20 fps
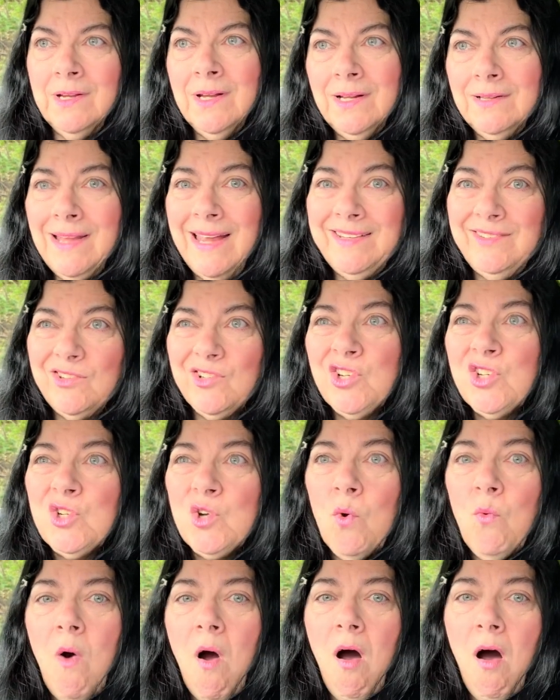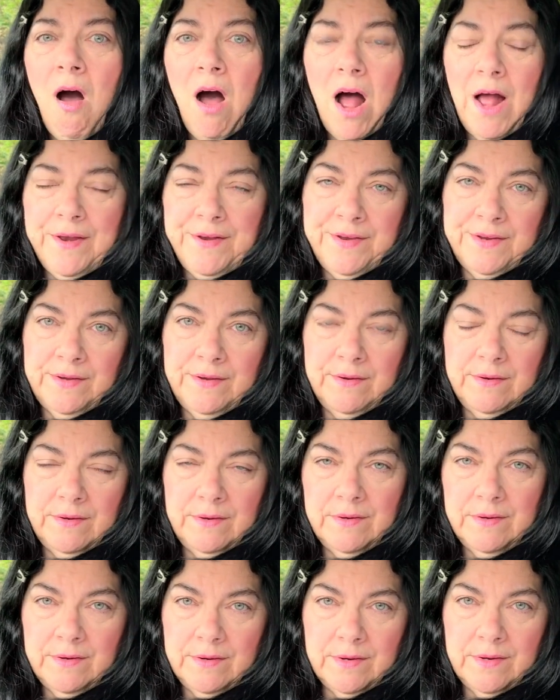like the Squad,
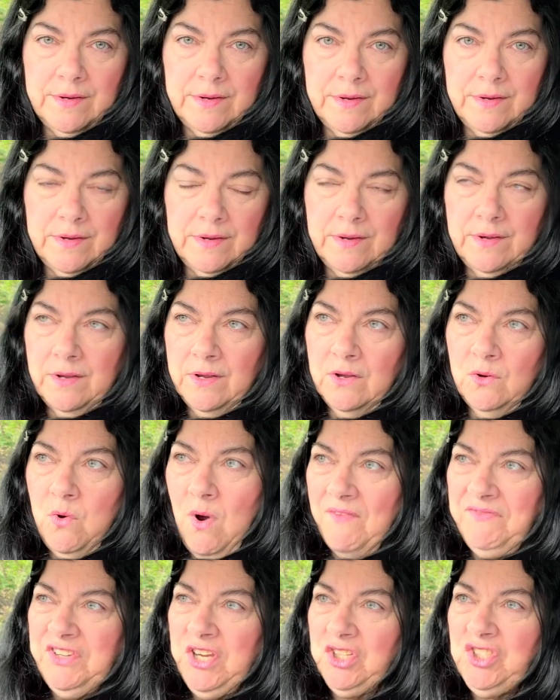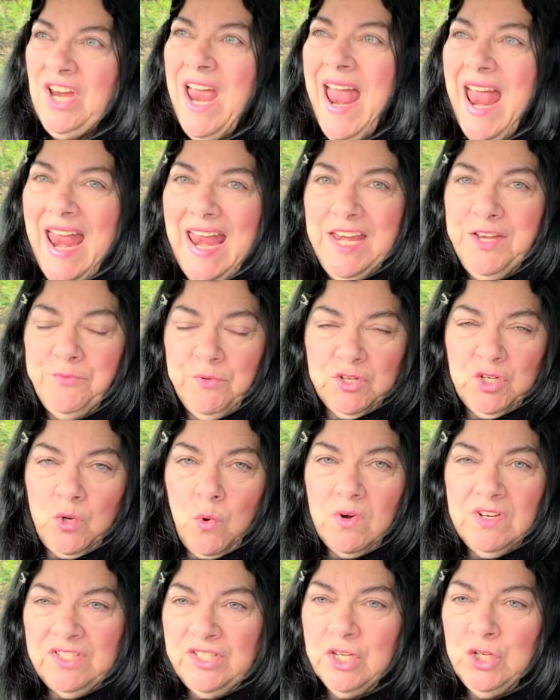who have such hatred
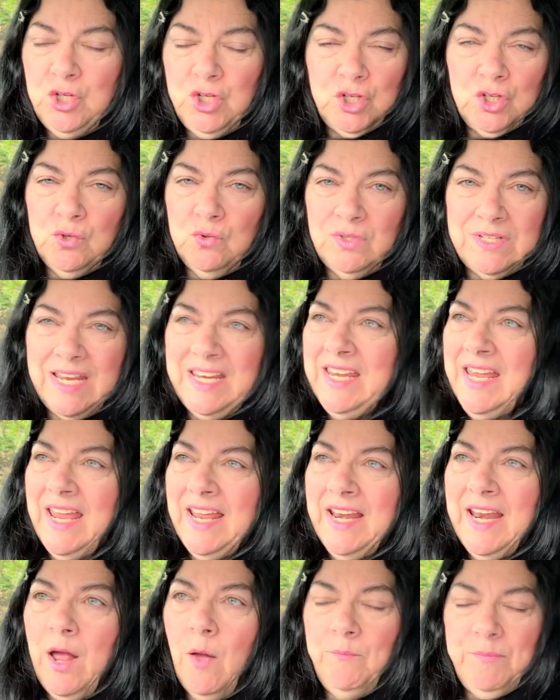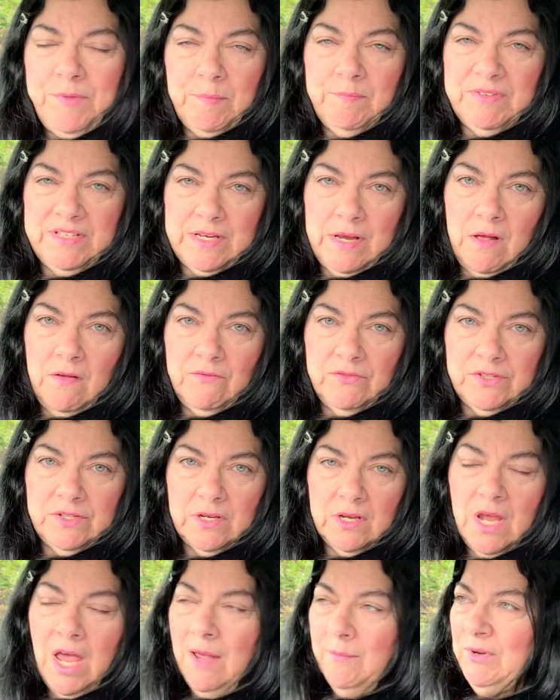towards the Jews, they can't help themselves
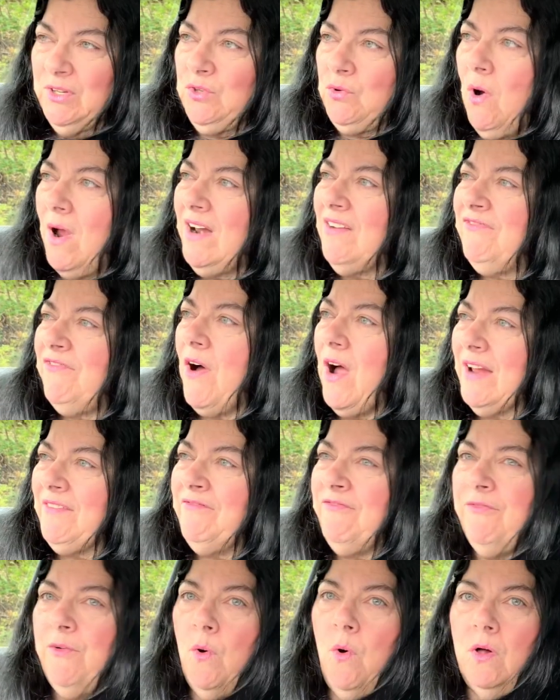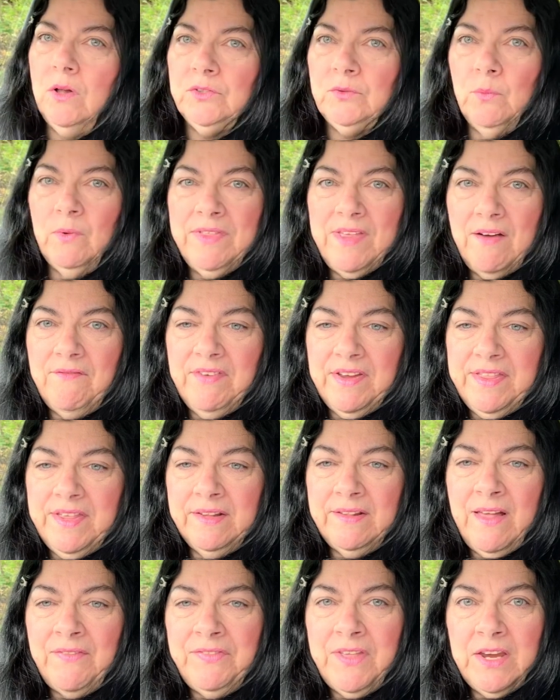but try to find fault with
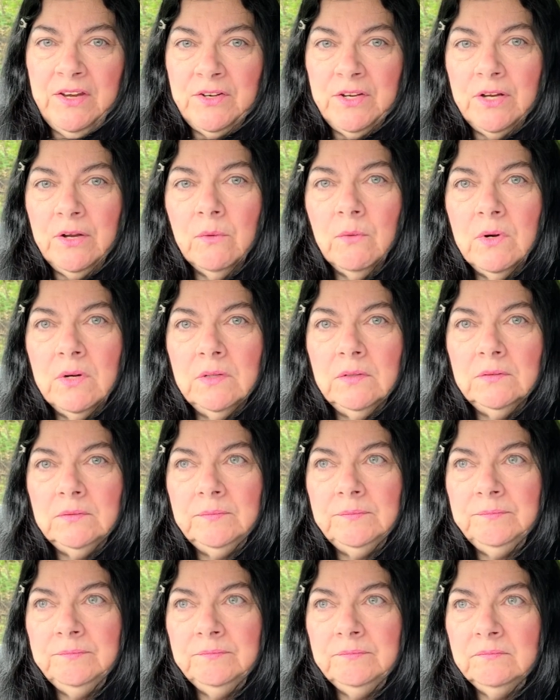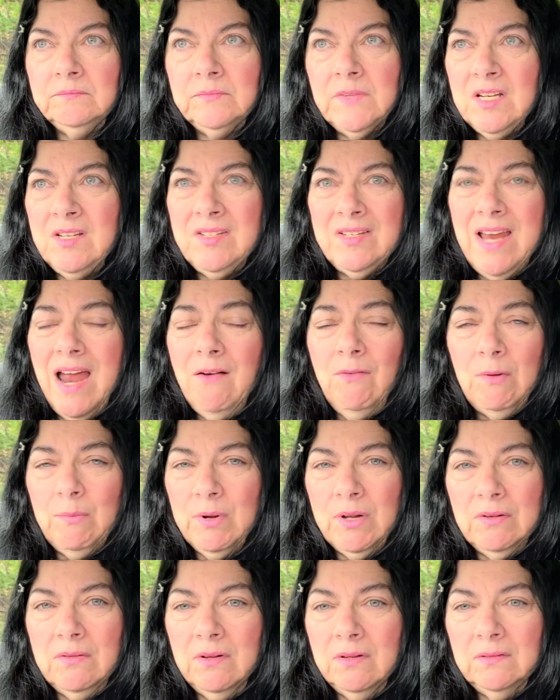everything that they do. It's
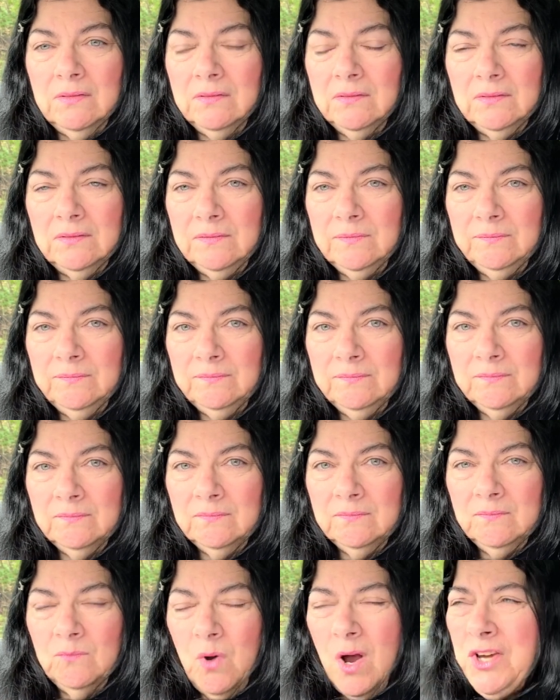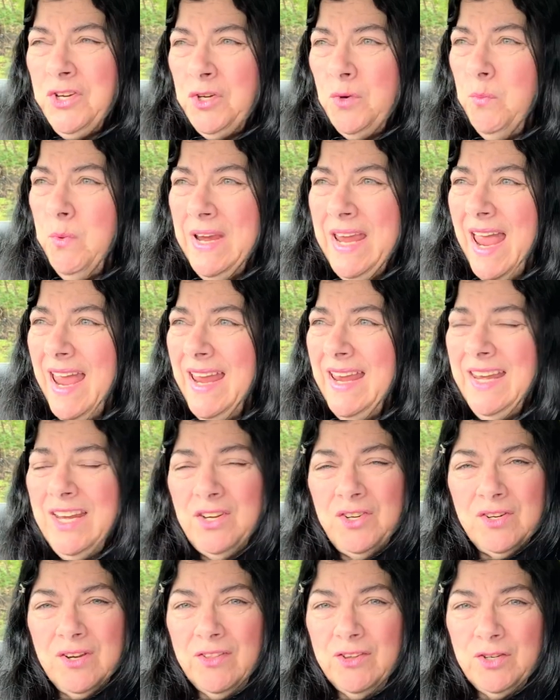terrible. Why should we hate
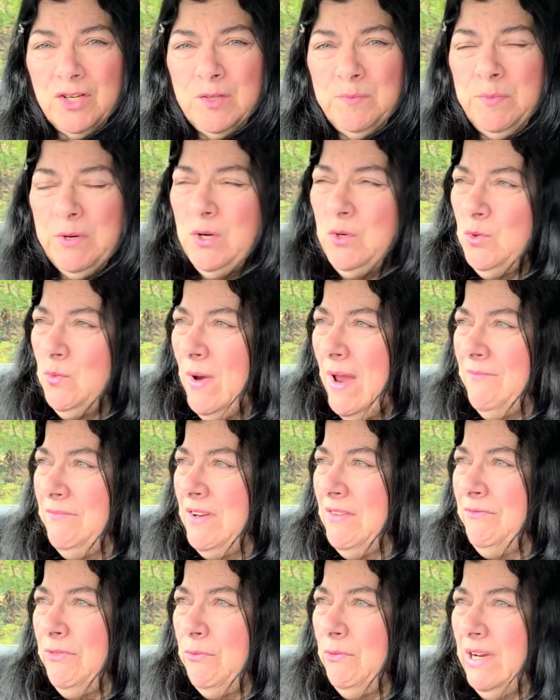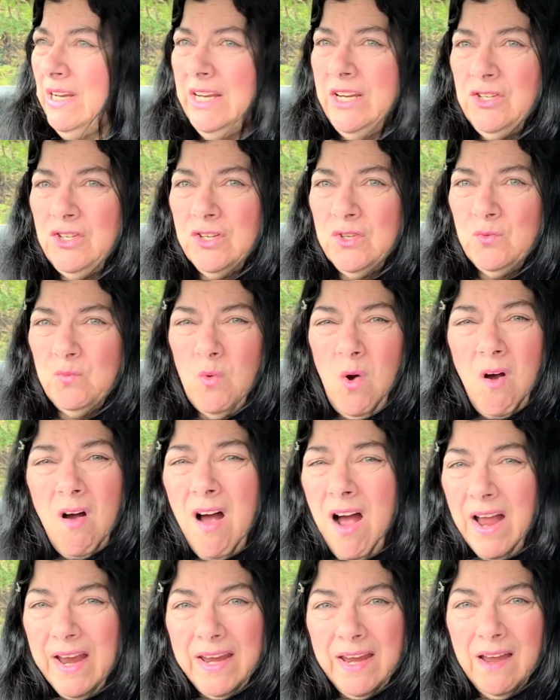each other just because we have different religions?
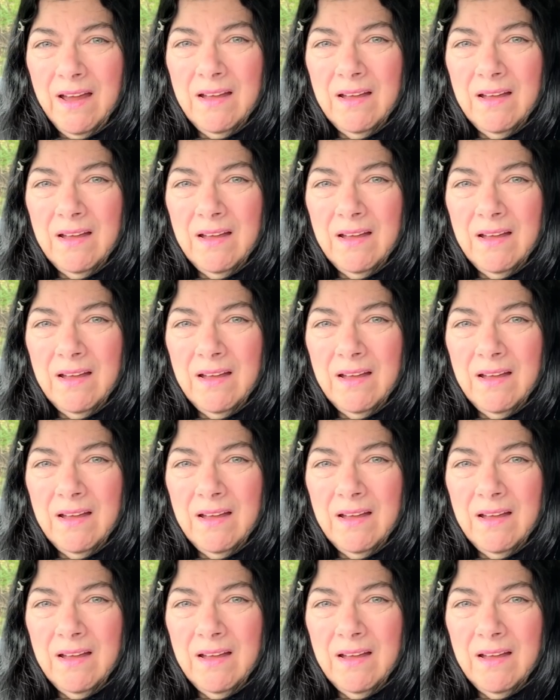Why?